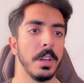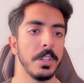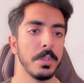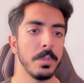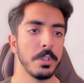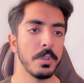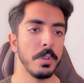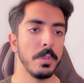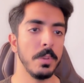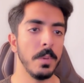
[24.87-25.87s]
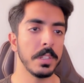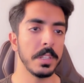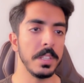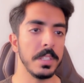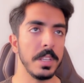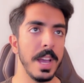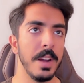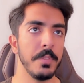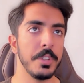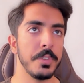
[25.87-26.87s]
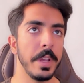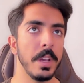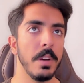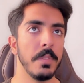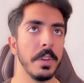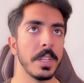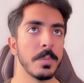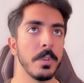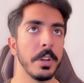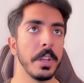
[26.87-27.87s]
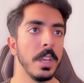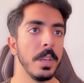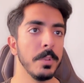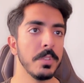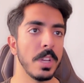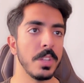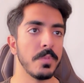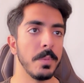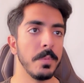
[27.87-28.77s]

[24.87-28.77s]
I just want to show you what is the average way of exporting email designs from